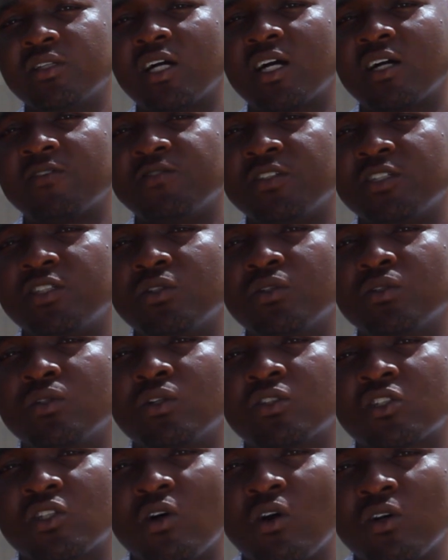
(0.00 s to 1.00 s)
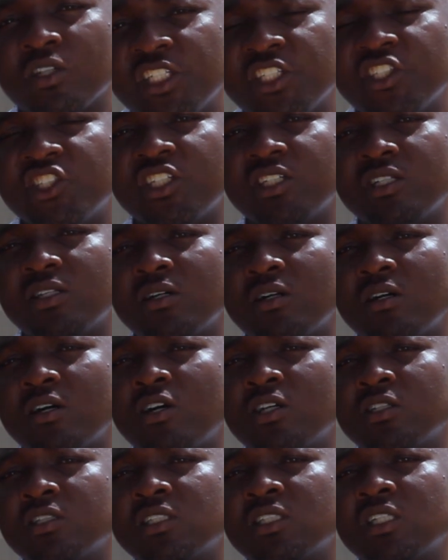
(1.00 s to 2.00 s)
video teaching
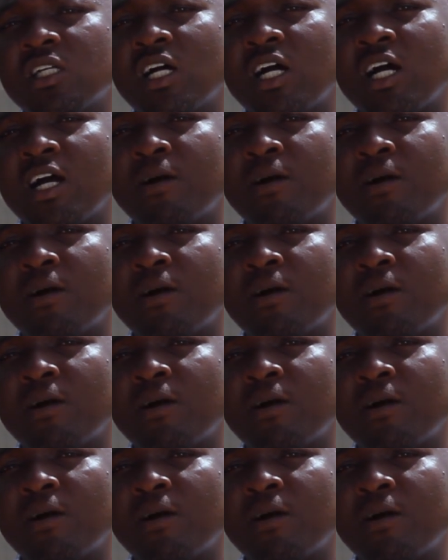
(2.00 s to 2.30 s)
on